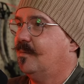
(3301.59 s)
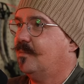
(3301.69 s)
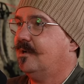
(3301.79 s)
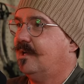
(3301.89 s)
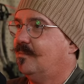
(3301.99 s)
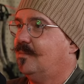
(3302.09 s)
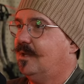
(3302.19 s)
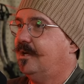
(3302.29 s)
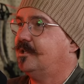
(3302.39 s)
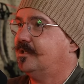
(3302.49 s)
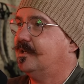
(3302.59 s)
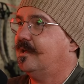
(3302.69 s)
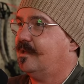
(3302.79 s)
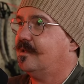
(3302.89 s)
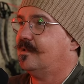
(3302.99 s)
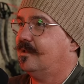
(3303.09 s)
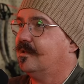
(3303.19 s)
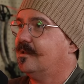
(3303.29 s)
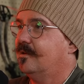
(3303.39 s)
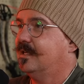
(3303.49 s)
a pretty plush
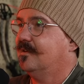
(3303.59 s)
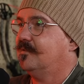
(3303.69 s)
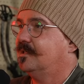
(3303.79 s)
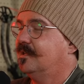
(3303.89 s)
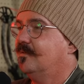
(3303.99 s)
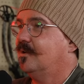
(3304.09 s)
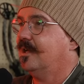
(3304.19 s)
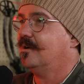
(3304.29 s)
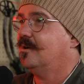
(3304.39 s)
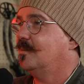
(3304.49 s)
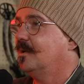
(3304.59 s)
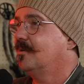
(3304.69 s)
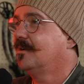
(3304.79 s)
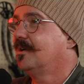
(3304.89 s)
existence. You know, I definitely didn't feel like a hobo.